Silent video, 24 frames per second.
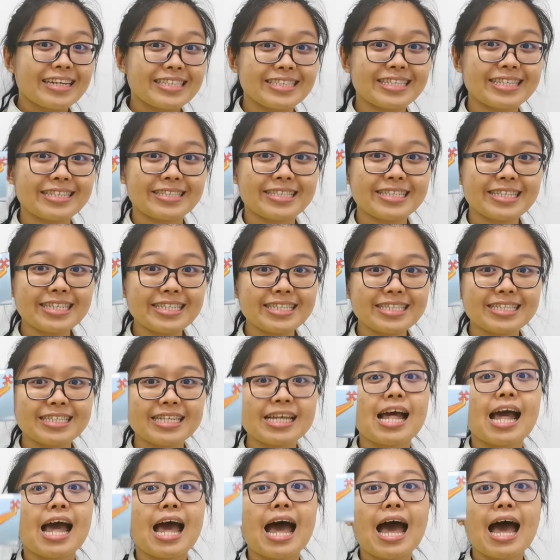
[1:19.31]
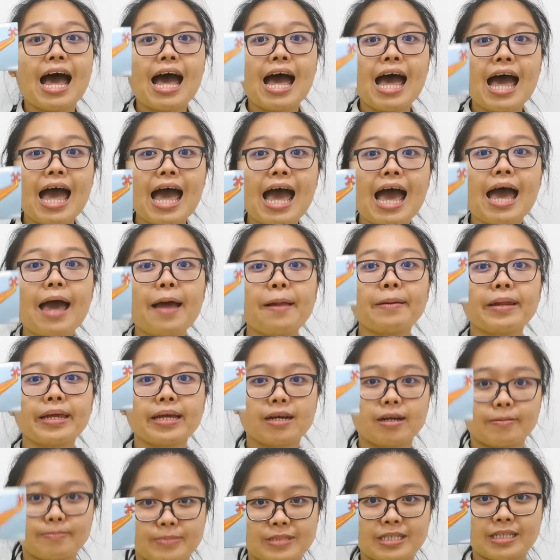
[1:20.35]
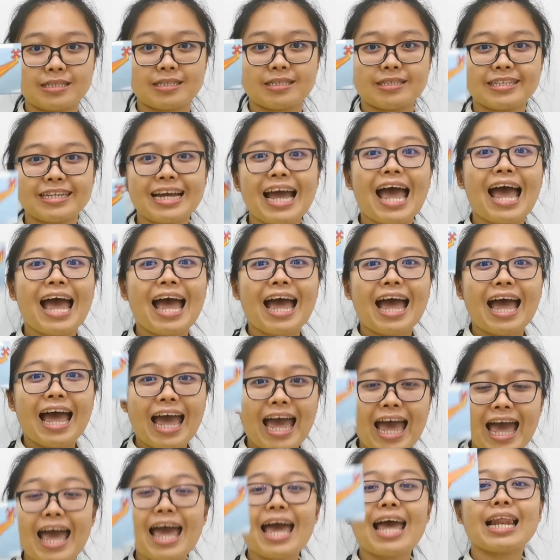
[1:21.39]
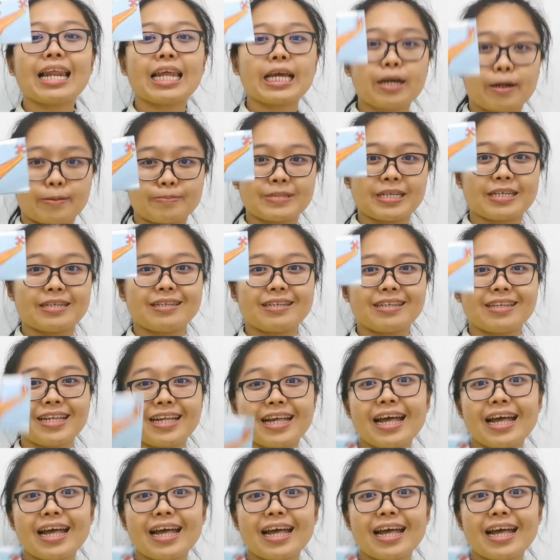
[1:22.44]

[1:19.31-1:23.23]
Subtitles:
This is helicopter. Helicopter.